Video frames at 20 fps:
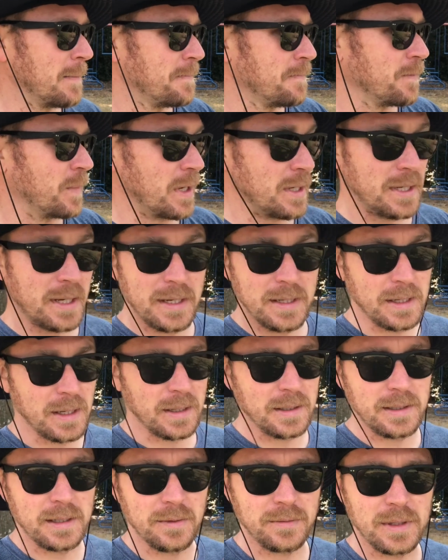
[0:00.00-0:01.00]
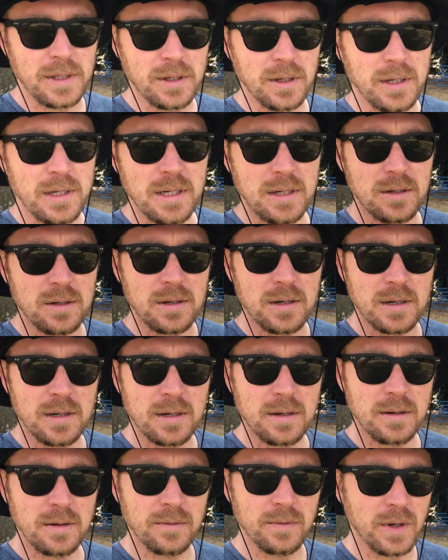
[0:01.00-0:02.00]
But yeah, definitely don't need to
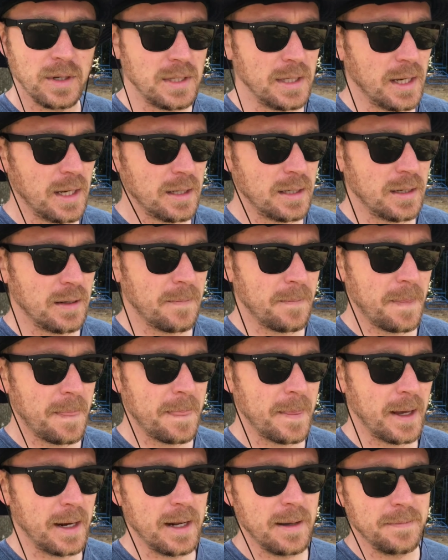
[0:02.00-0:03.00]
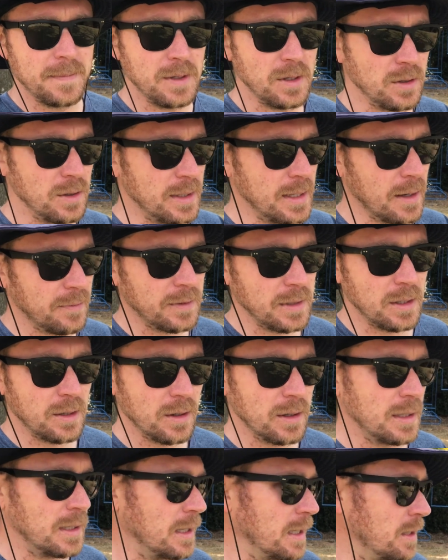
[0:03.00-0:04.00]
verticut LM. You definitely
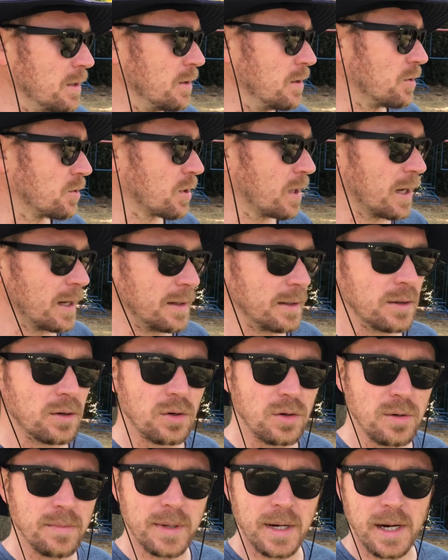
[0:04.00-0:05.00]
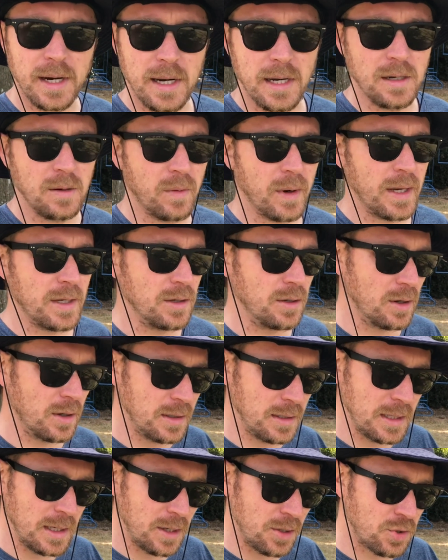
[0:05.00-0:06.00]
don't need to try and groom it in any way. You
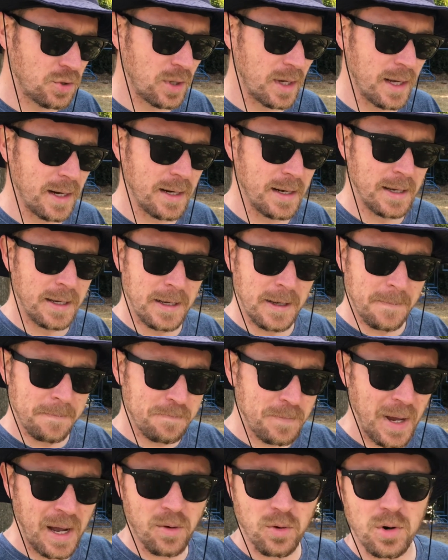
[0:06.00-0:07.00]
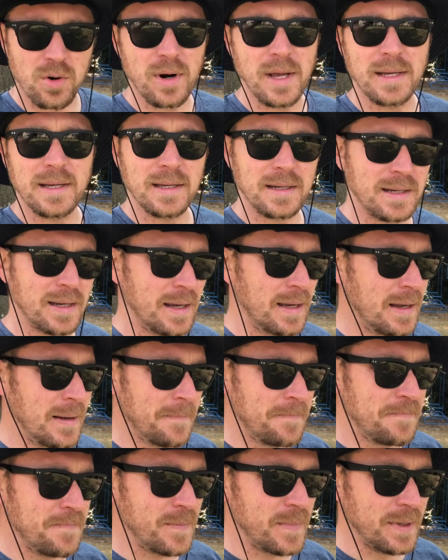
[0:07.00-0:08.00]
don't need to try and power rake it.
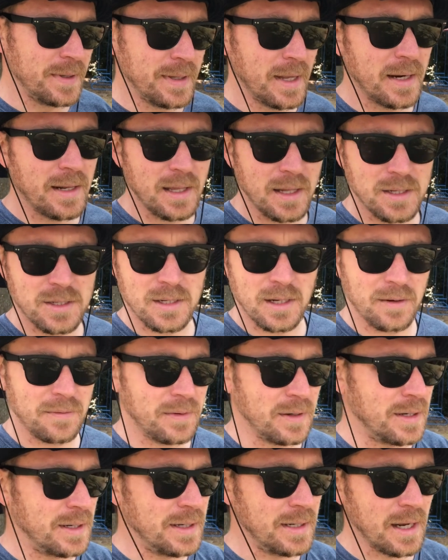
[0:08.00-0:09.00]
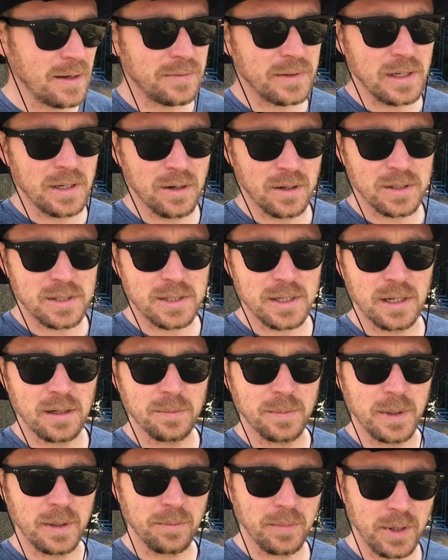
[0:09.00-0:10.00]
None of that stuff. Definitely not
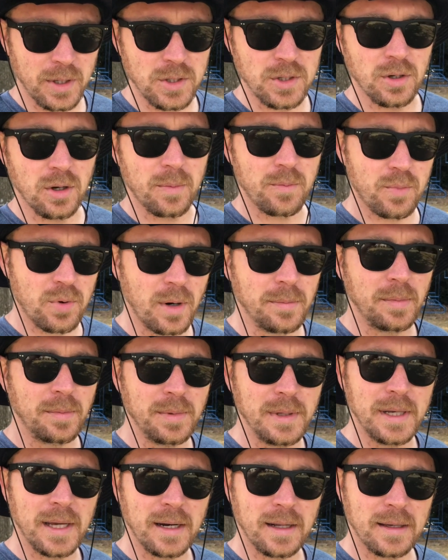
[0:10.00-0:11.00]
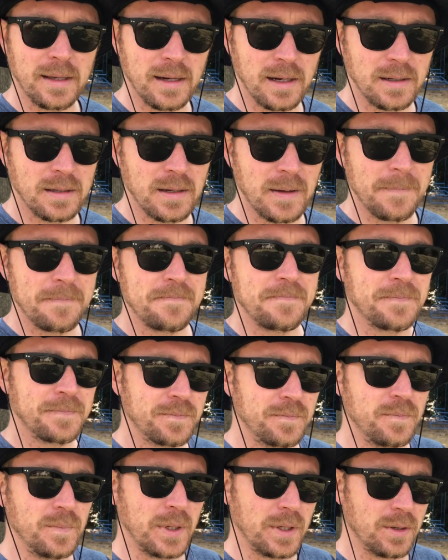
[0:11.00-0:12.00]
scalping, because you are probably going to kill it.
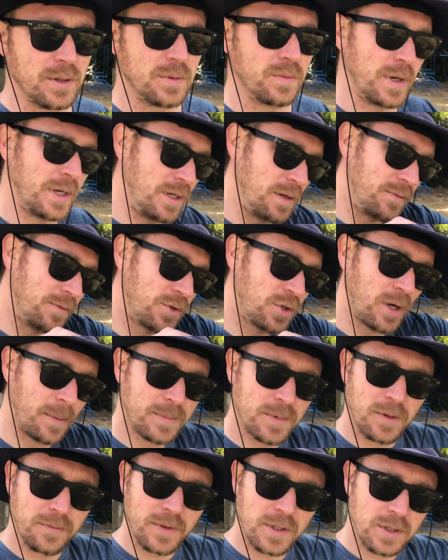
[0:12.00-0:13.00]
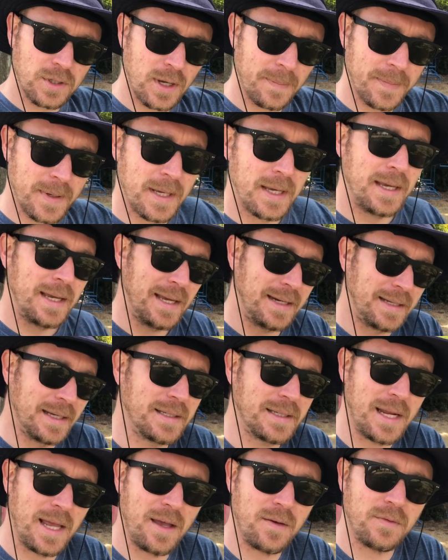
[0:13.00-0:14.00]
Because when you've chopped off the top, it
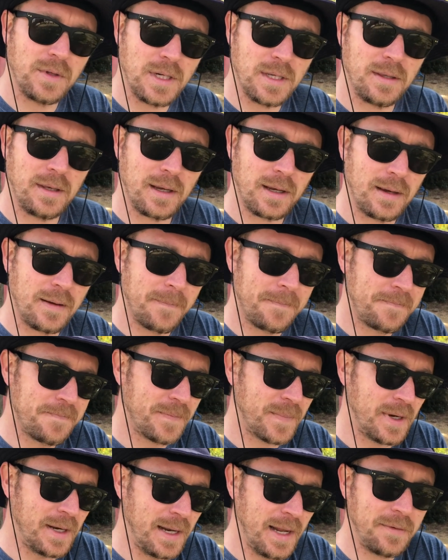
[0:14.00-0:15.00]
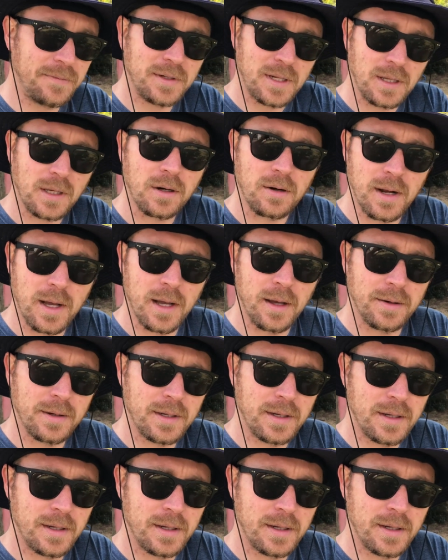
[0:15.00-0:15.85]
doesn't have anything left in the ground